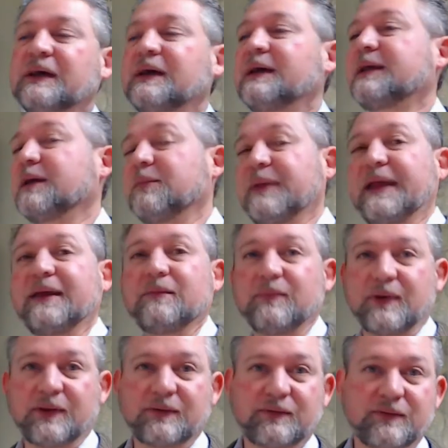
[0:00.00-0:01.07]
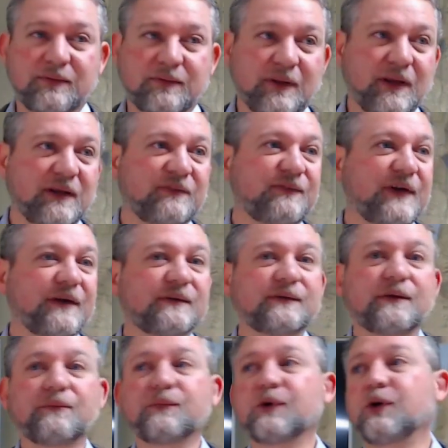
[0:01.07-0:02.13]
commandments. That is, find
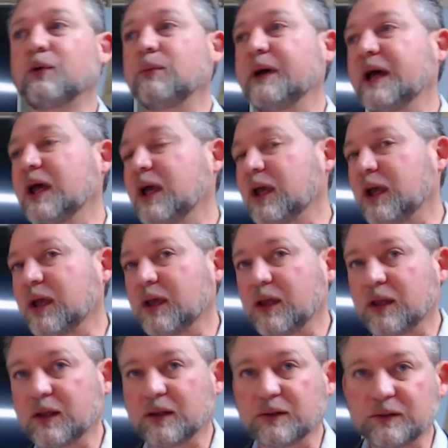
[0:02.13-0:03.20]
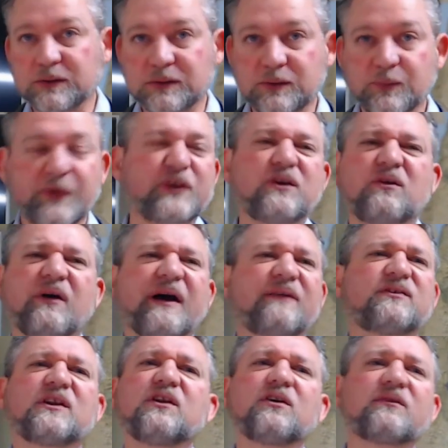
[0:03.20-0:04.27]
something to obey. Well, you don't
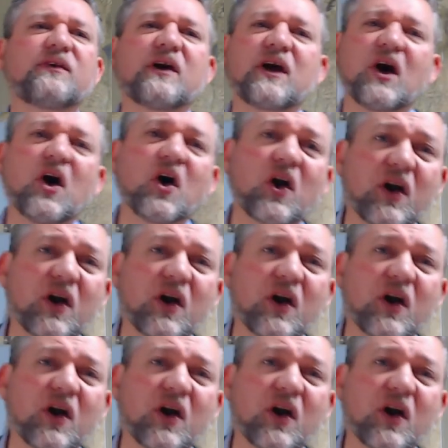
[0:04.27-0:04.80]
have to look very hard.